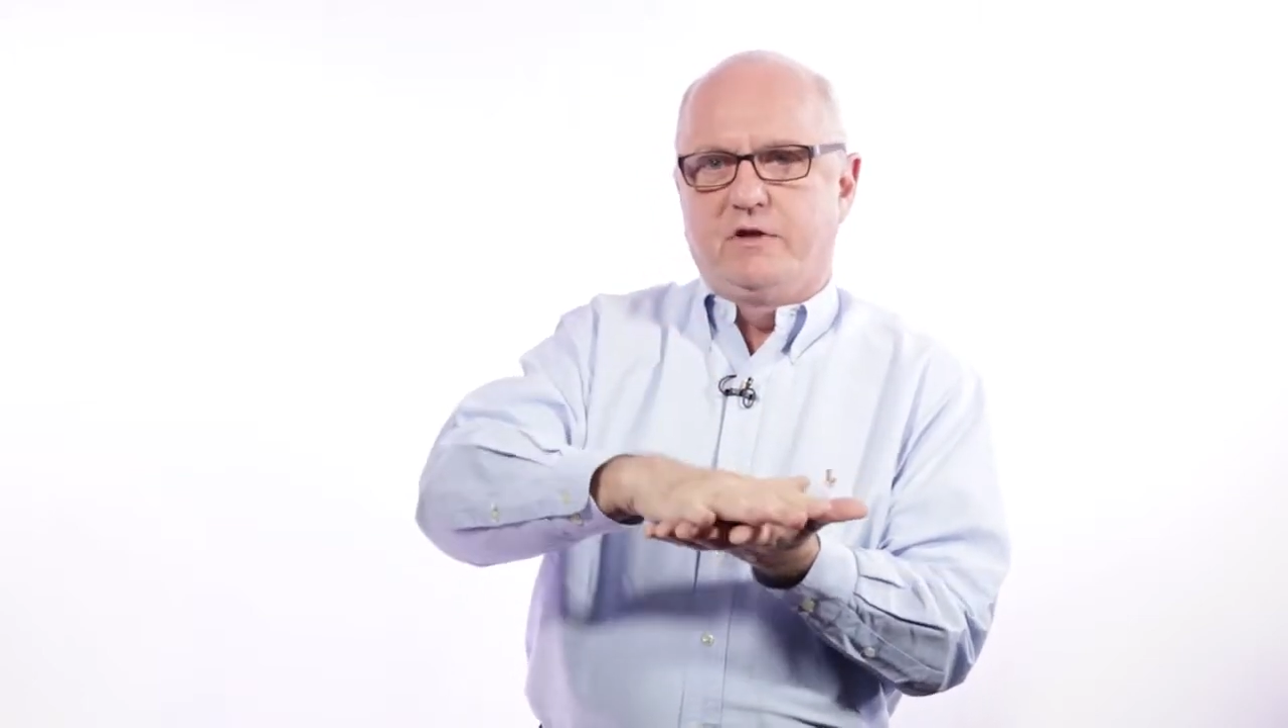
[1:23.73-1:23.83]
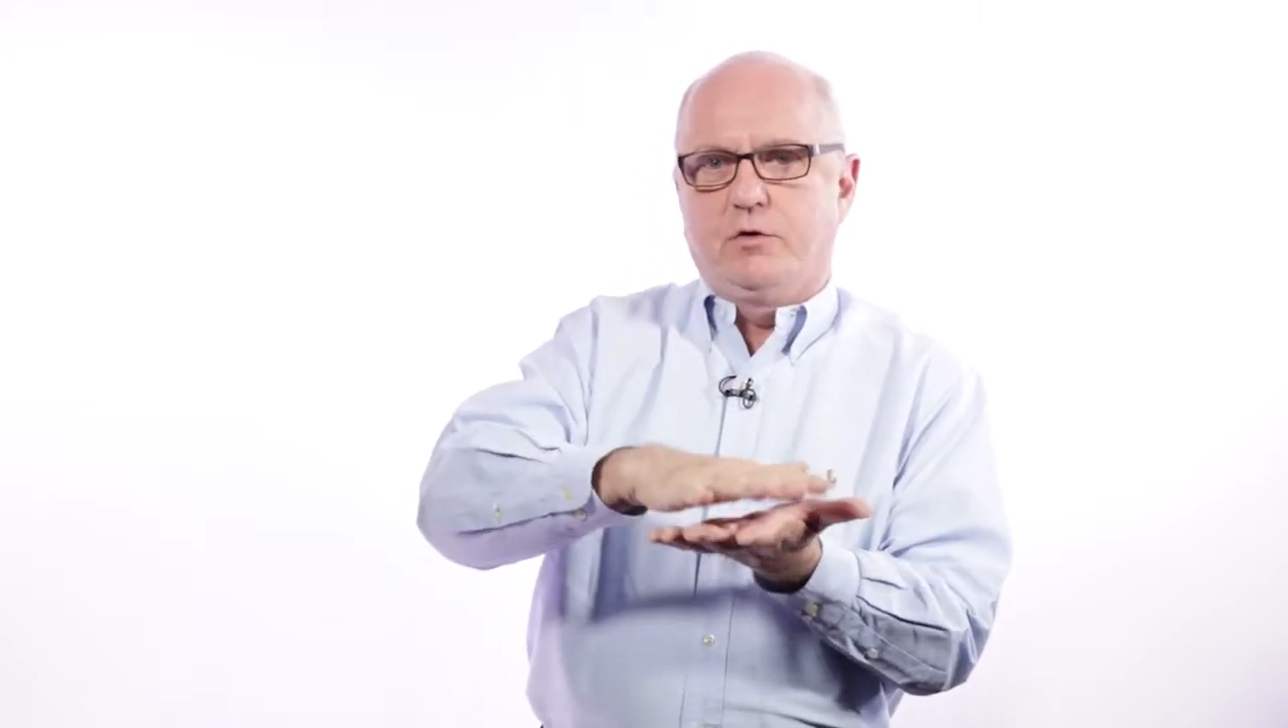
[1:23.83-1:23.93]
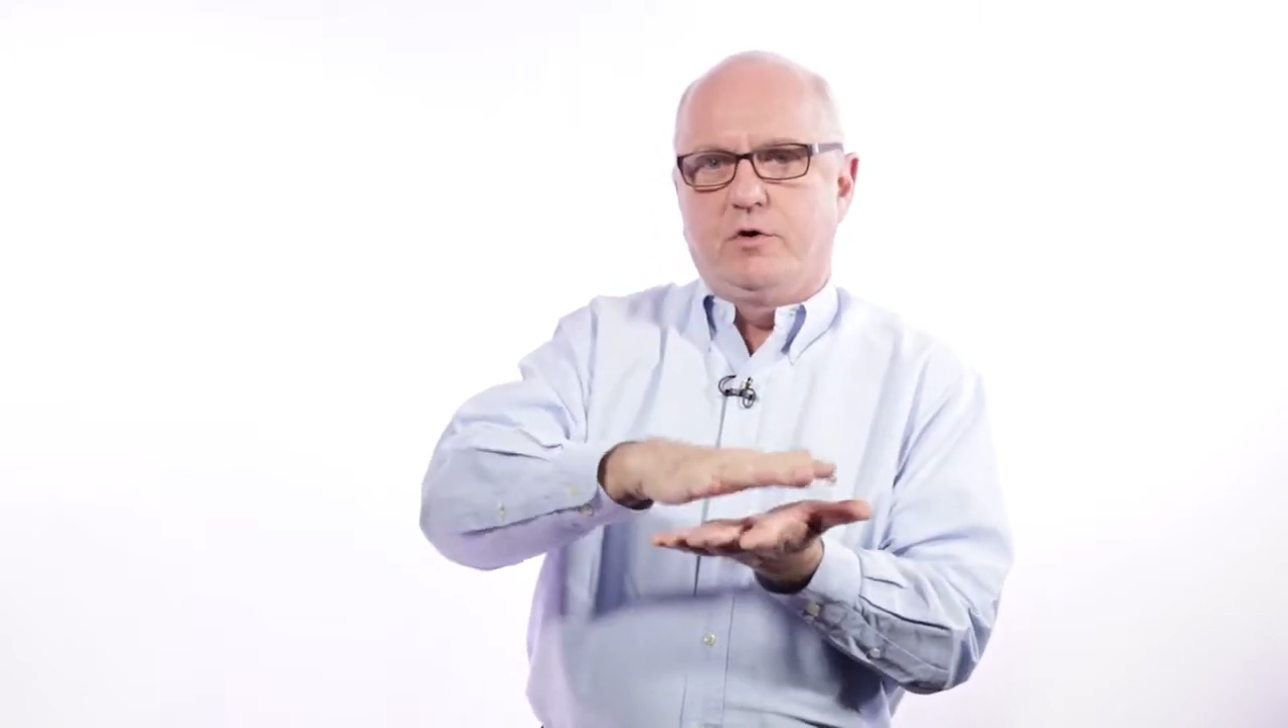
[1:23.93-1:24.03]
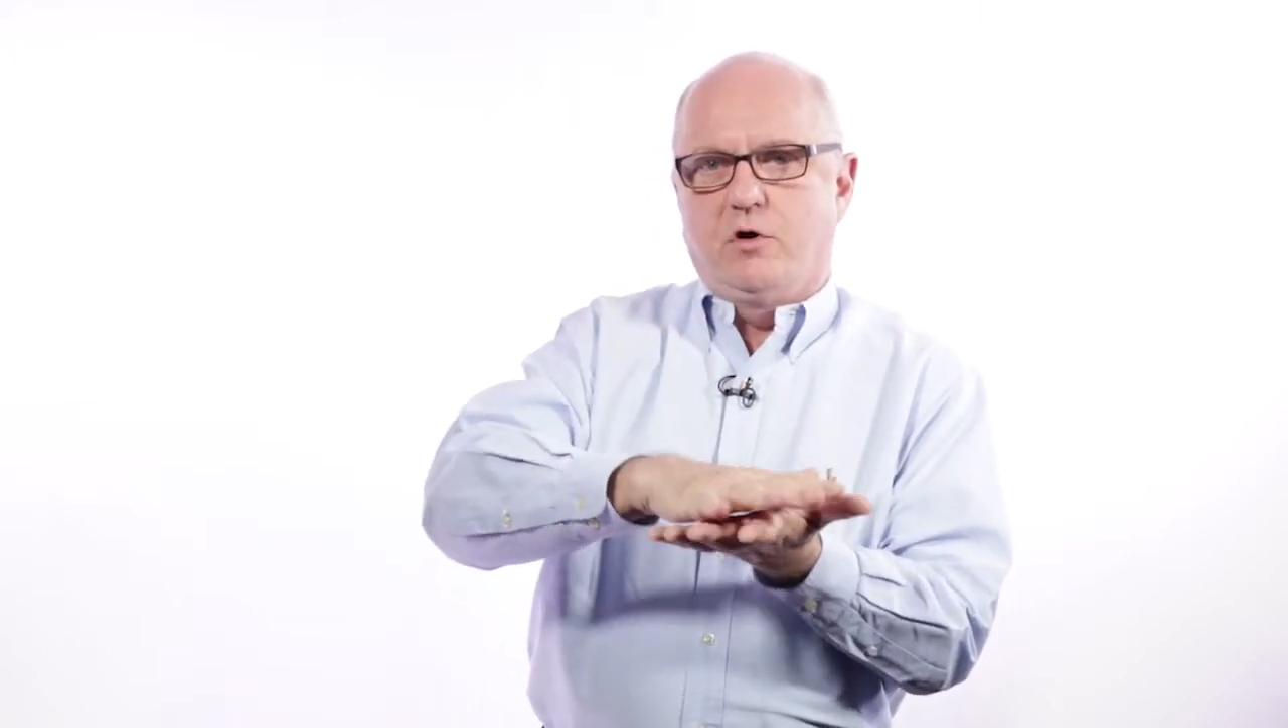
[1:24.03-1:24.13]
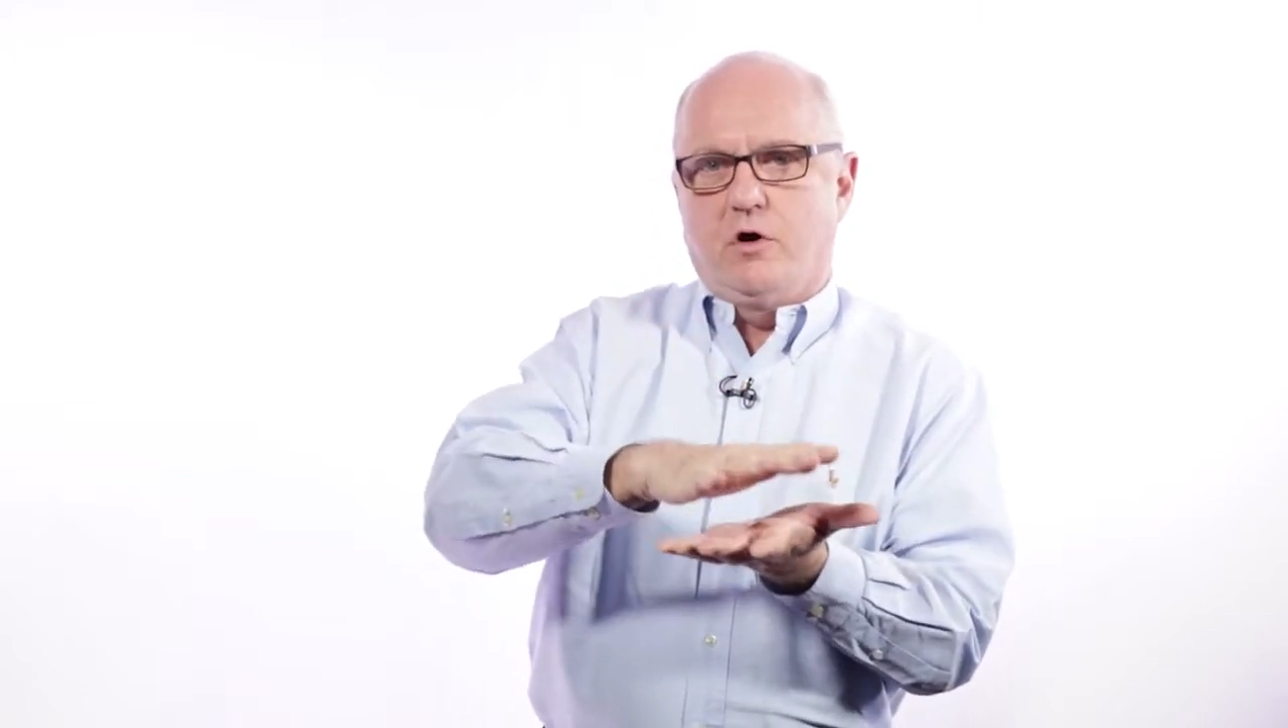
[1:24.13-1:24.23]

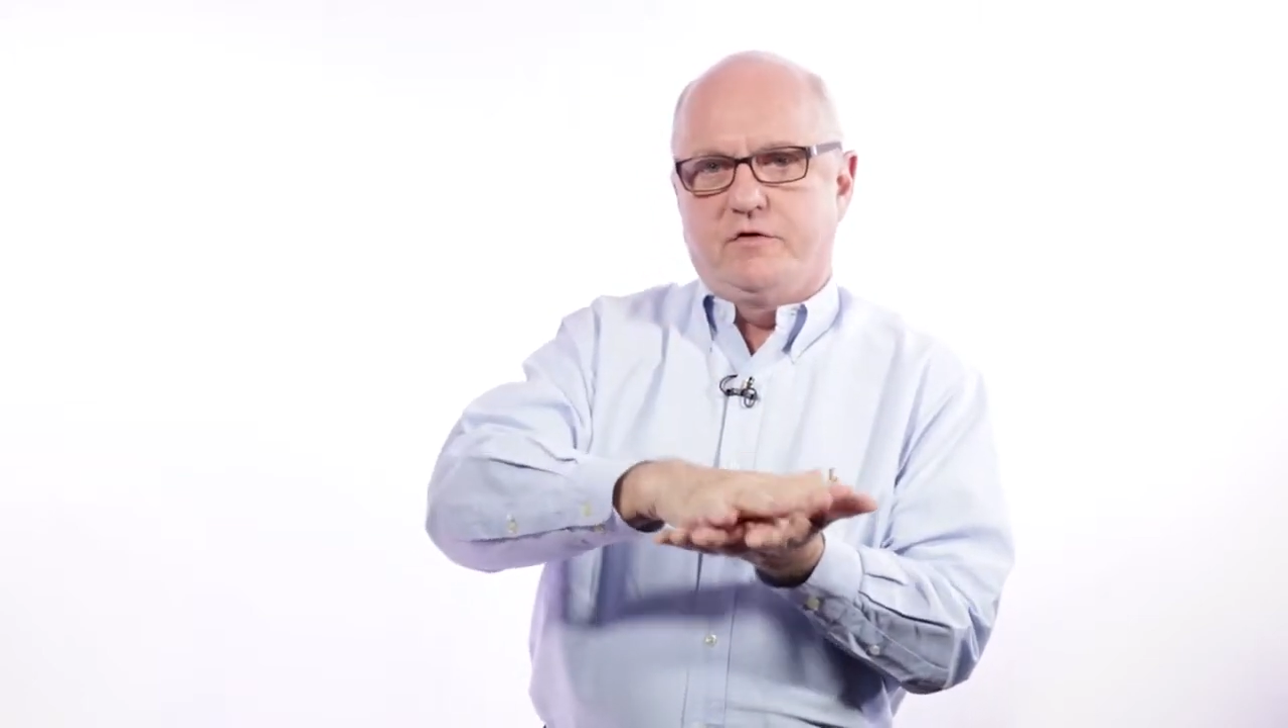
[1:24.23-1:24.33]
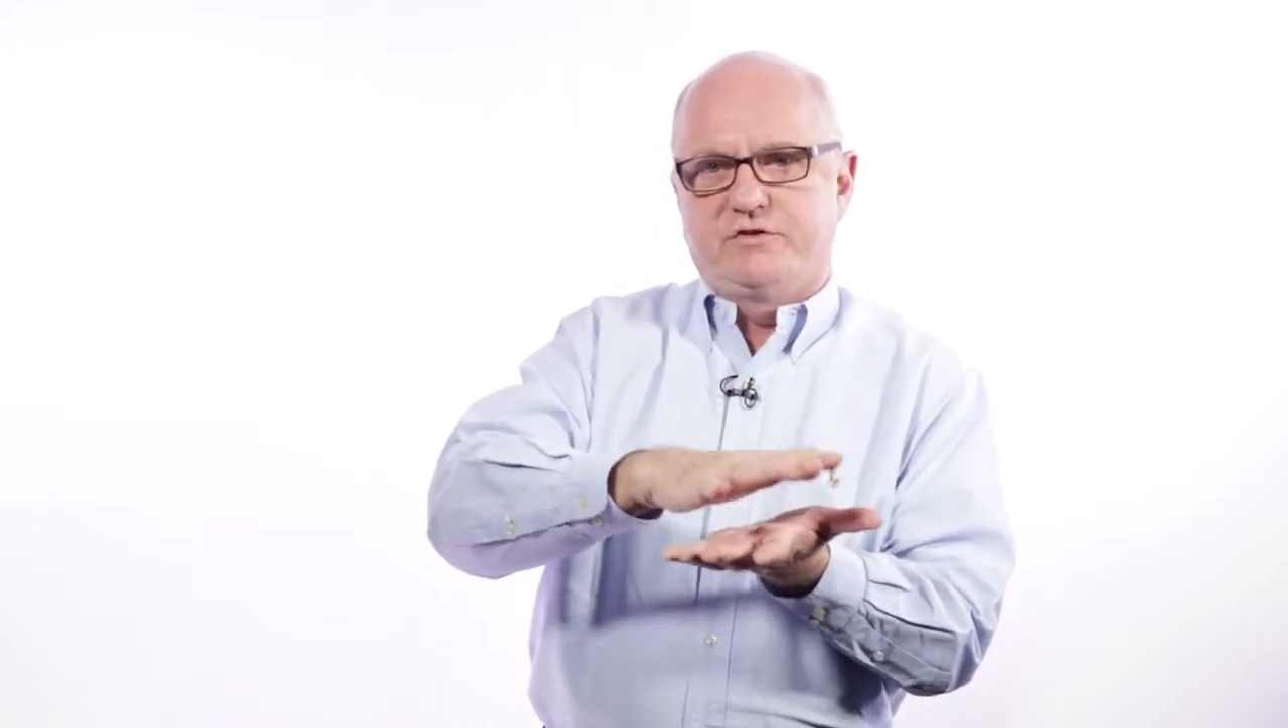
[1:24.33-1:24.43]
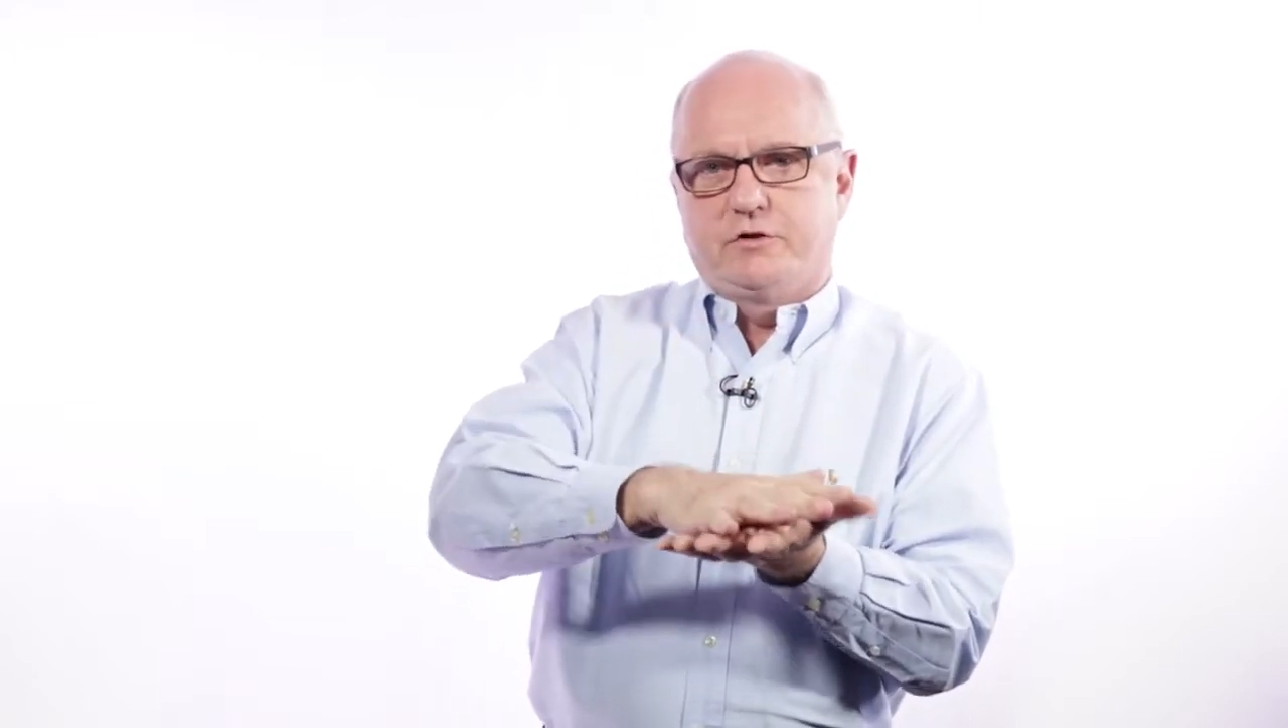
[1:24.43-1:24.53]
liquid on the